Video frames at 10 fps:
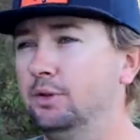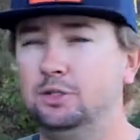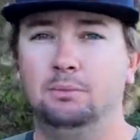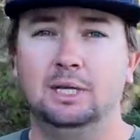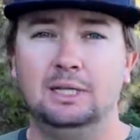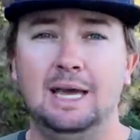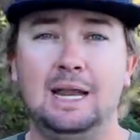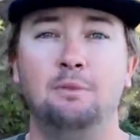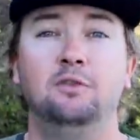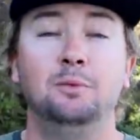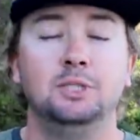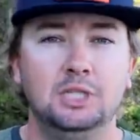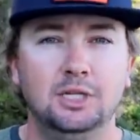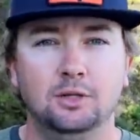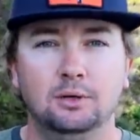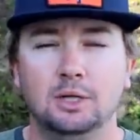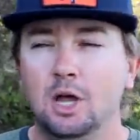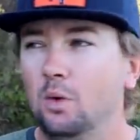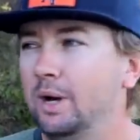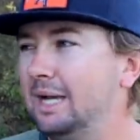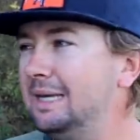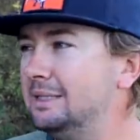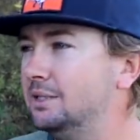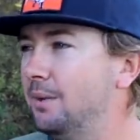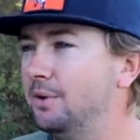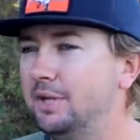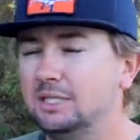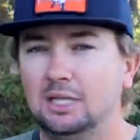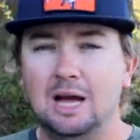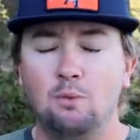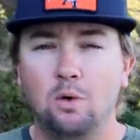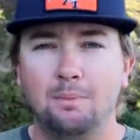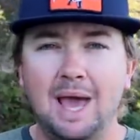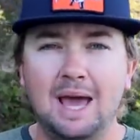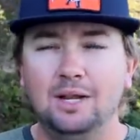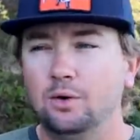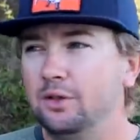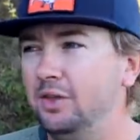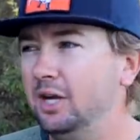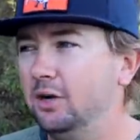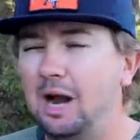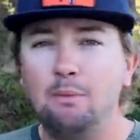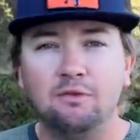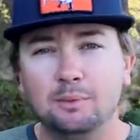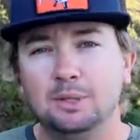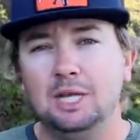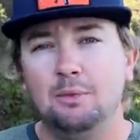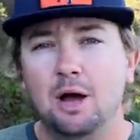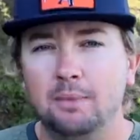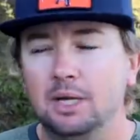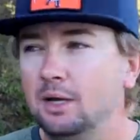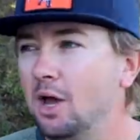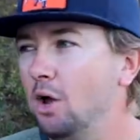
or something like that, I'm going to flip a jig to it. When I get to something that's a lot more matted or thicker, I'm going to flip a D-bomb in it.